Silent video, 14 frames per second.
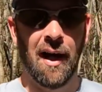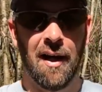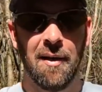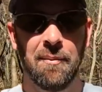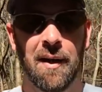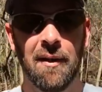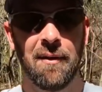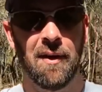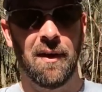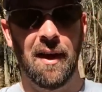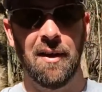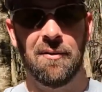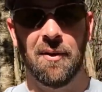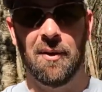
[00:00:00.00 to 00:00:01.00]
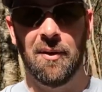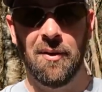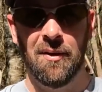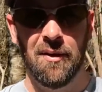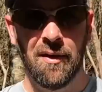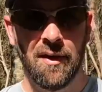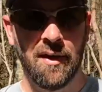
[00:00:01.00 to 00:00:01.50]
I'm definitely thankful
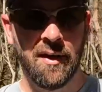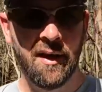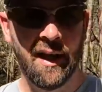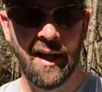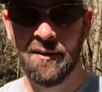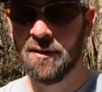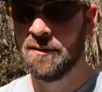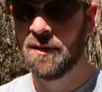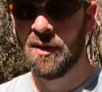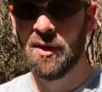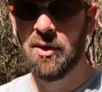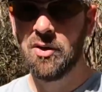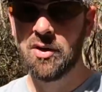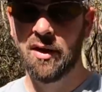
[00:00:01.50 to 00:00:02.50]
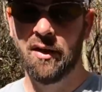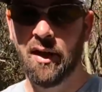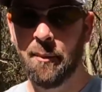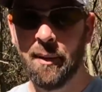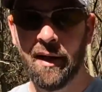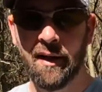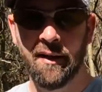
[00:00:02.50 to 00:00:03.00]
even for losing.
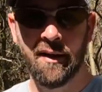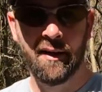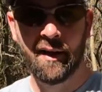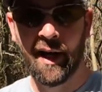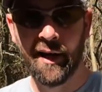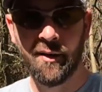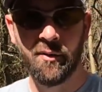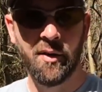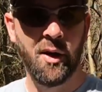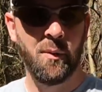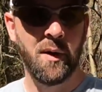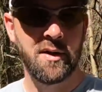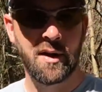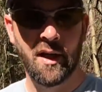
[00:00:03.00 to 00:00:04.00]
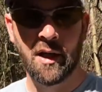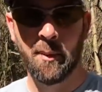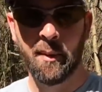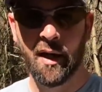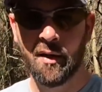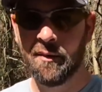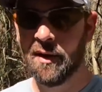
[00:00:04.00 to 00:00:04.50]
I mean, I don't know what's gonna
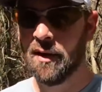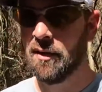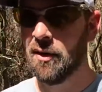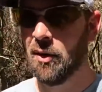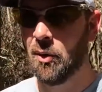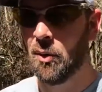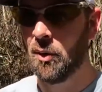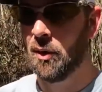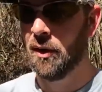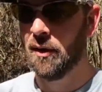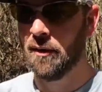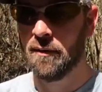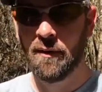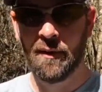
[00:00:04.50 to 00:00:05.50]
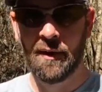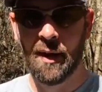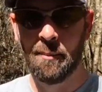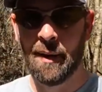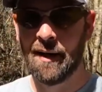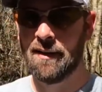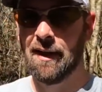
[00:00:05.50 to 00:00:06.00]
come out of it, or
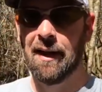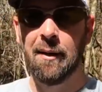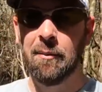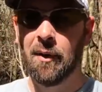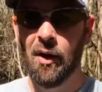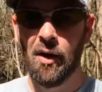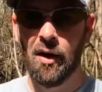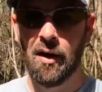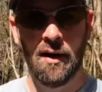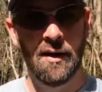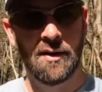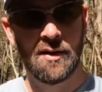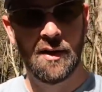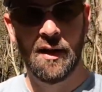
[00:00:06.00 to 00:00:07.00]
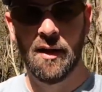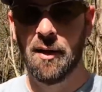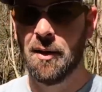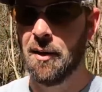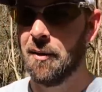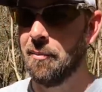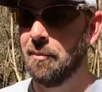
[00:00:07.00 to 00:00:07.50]
that my team lost.
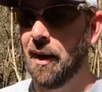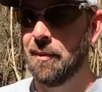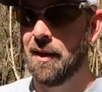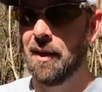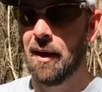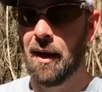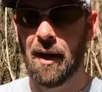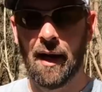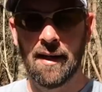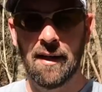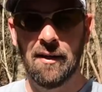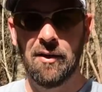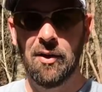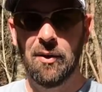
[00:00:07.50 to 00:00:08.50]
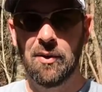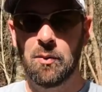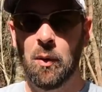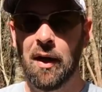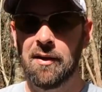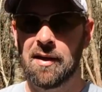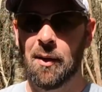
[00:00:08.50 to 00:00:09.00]
Maybe I didn't do as
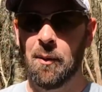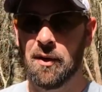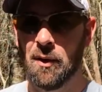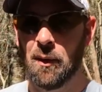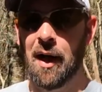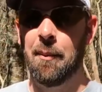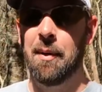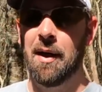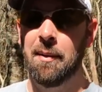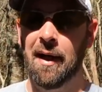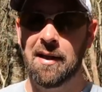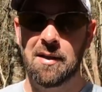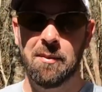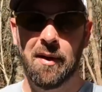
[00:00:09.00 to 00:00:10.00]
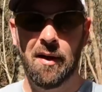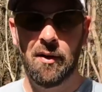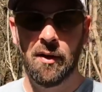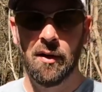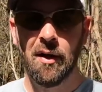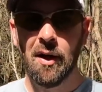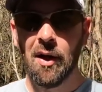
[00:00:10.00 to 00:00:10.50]
well as I wanted to when I played basketball
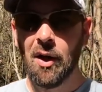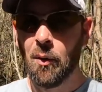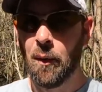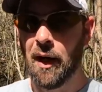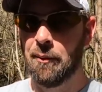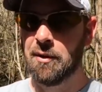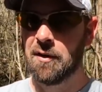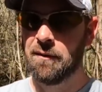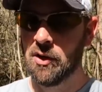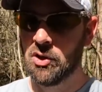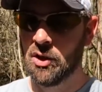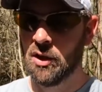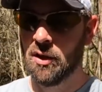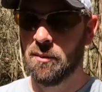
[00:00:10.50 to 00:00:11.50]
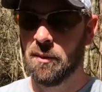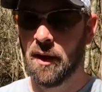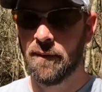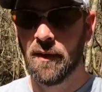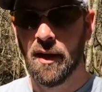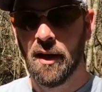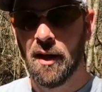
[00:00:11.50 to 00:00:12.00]
or when I was fishing, but